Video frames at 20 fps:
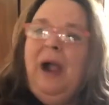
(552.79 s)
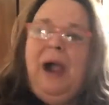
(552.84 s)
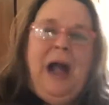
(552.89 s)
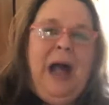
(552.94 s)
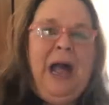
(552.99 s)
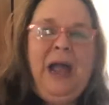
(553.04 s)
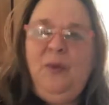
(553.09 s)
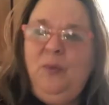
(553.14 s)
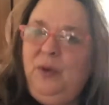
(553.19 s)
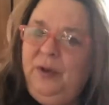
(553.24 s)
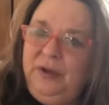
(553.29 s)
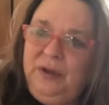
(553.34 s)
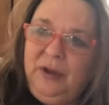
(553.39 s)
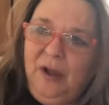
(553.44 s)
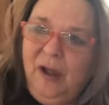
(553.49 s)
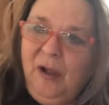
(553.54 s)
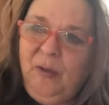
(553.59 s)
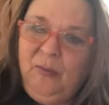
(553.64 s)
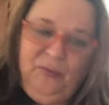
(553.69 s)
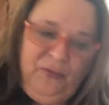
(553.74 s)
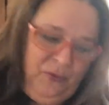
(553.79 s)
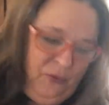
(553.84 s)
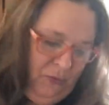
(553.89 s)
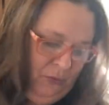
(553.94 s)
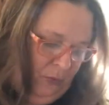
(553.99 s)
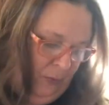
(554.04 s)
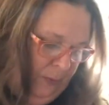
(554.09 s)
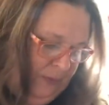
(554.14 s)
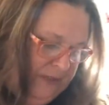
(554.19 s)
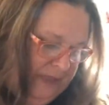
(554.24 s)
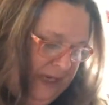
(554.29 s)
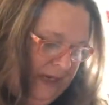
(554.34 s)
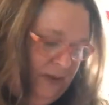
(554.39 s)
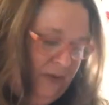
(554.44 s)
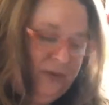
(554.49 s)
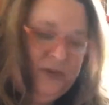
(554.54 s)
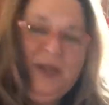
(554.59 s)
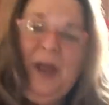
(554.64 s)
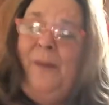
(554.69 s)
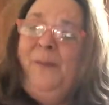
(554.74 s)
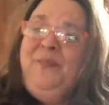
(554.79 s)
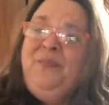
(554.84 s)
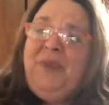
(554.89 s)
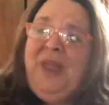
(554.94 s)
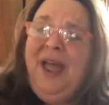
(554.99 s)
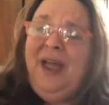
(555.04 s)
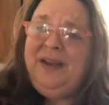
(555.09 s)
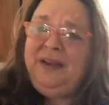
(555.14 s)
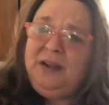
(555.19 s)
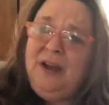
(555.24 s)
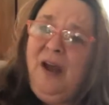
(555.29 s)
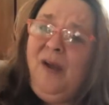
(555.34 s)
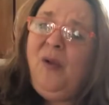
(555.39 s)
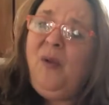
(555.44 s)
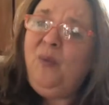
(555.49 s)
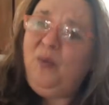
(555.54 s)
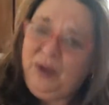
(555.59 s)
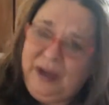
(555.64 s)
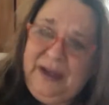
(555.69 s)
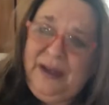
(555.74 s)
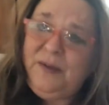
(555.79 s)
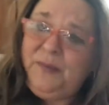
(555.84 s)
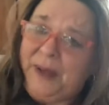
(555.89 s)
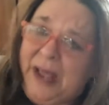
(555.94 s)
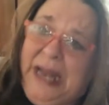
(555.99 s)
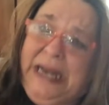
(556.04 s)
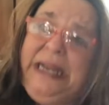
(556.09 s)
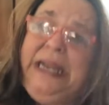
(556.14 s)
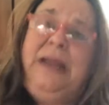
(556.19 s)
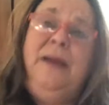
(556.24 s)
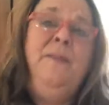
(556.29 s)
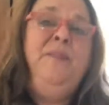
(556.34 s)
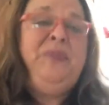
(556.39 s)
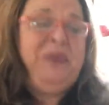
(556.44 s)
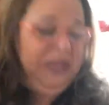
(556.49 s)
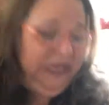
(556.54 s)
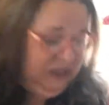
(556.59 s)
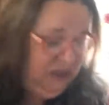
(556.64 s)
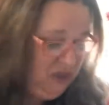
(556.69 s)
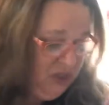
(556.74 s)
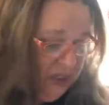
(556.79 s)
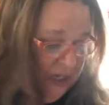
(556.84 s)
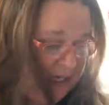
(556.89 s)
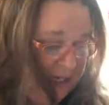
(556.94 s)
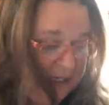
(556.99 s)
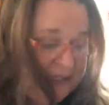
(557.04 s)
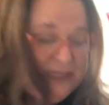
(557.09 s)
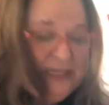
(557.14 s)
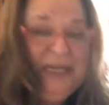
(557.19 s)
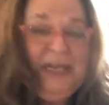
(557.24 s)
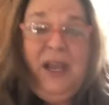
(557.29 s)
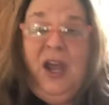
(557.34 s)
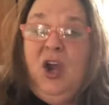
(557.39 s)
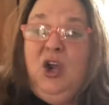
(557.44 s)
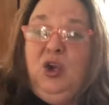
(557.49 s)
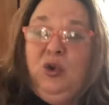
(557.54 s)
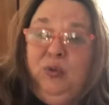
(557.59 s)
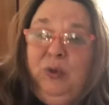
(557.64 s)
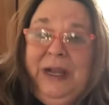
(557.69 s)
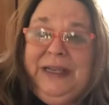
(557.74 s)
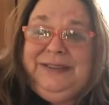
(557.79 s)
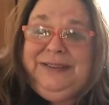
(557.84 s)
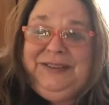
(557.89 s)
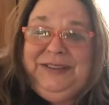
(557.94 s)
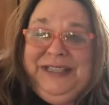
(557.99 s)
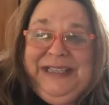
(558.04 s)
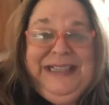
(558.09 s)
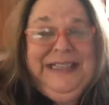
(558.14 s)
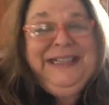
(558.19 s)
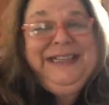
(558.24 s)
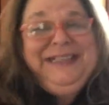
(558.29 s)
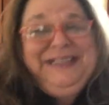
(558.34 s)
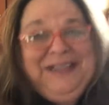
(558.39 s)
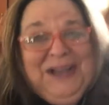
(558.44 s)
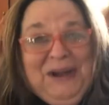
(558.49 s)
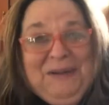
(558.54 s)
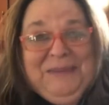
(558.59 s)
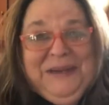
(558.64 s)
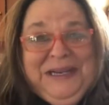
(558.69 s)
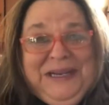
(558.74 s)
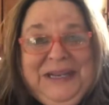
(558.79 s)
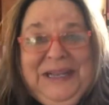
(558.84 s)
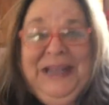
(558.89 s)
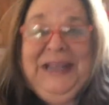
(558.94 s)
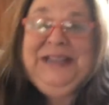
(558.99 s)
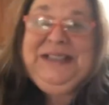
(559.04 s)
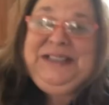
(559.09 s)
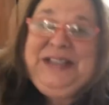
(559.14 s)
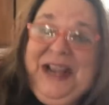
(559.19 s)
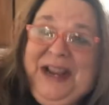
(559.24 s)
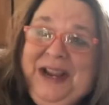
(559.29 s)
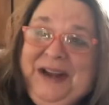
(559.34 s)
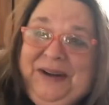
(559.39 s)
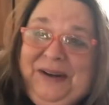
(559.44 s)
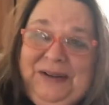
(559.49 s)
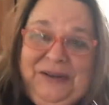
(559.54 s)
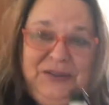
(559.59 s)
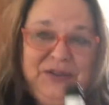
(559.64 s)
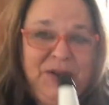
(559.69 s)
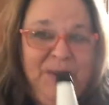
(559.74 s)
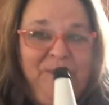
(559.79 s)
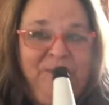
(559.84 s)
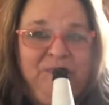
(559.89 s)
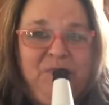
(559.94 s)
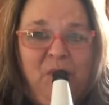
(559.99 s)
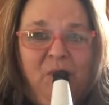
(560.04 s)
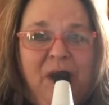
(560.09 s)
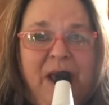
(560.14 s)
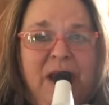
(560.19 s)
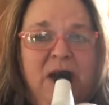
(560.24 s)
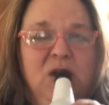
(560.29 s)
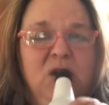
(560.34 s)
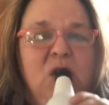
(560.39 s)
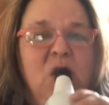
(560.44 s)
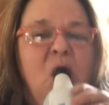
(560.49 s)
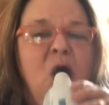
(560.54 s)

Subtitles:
I wouldn't call them funeral potatoes. I'd call them Wicked Penny, cheesy, crunchy, yummy taters, right?